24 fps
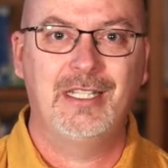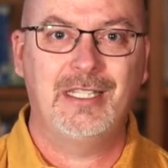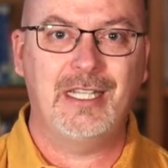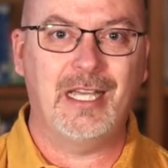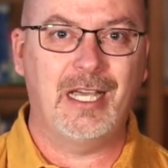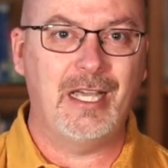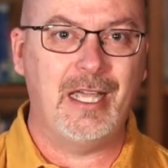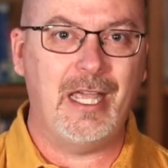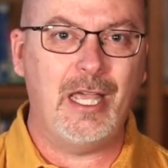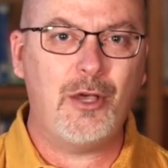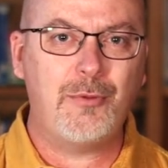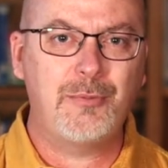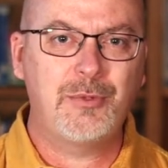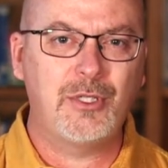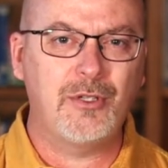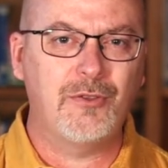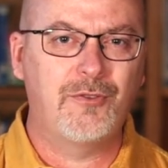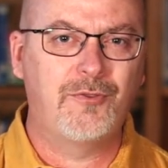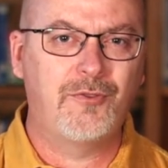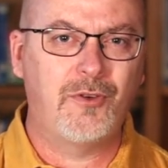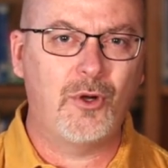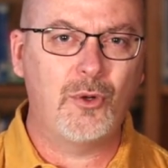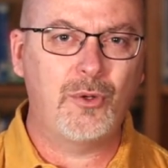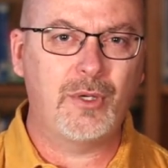uh, helps you
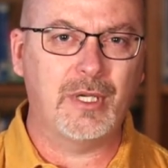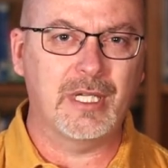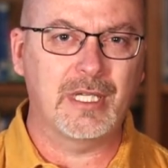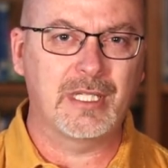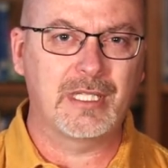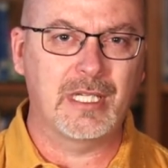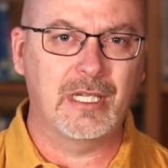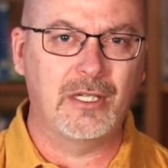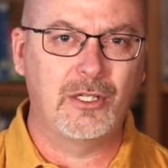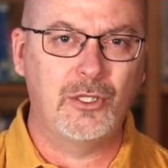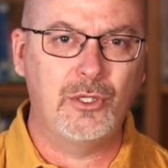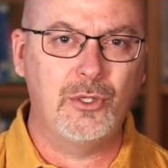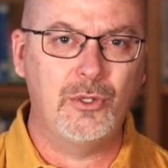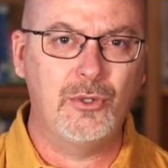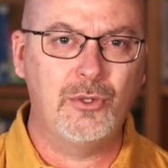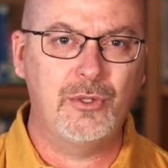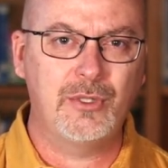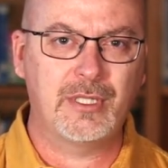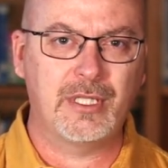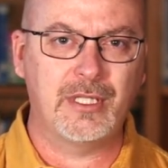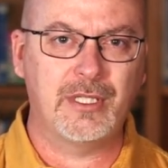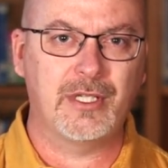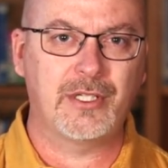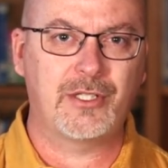focus and
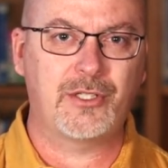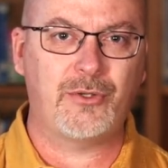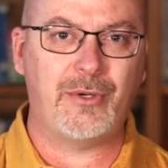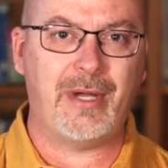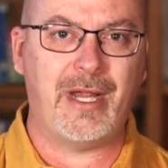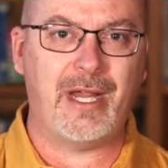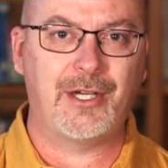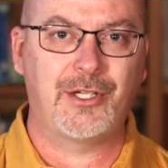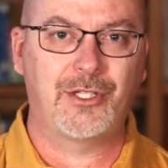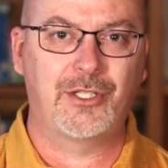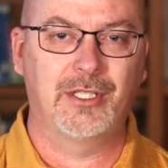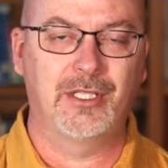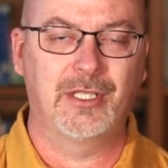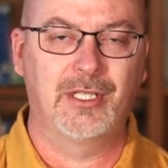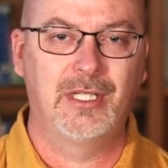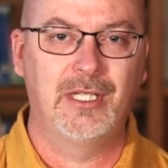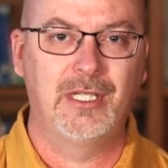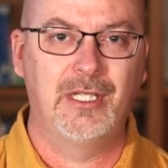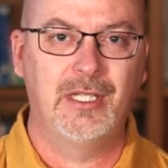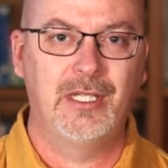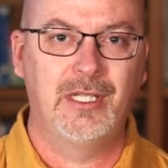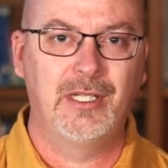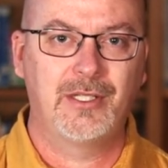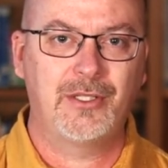lose the distraction
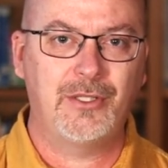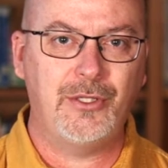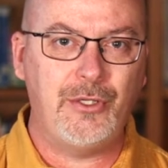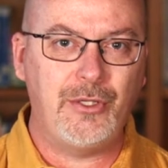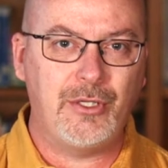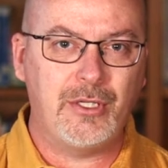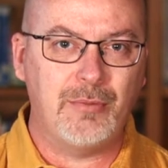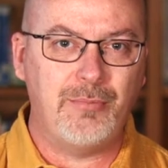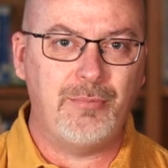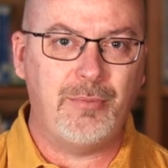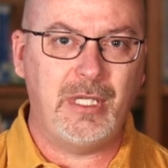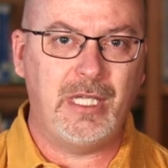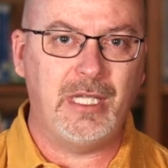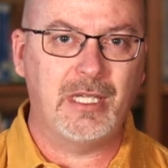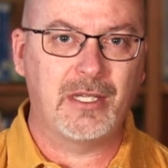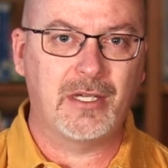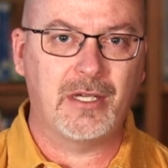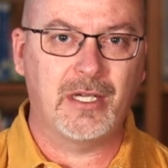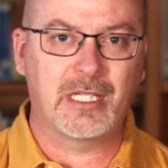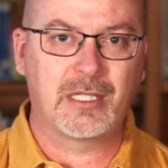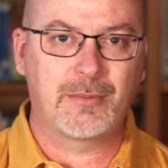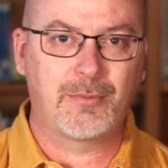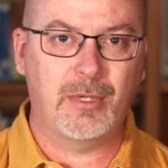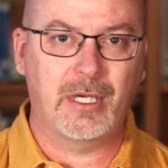so you can be in
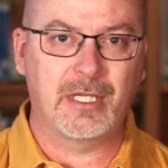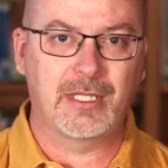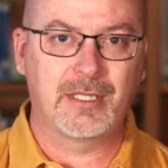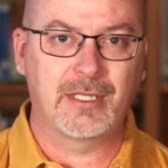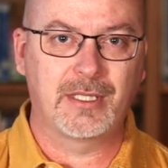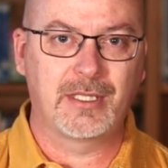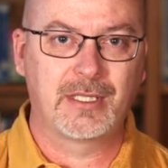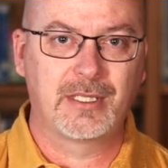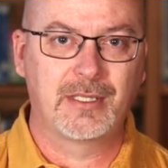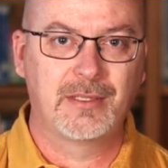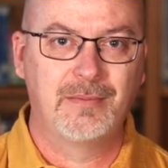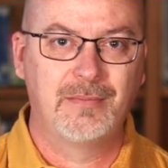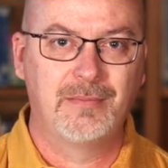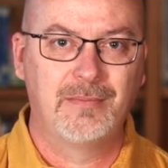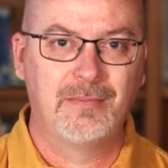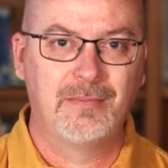God's presence.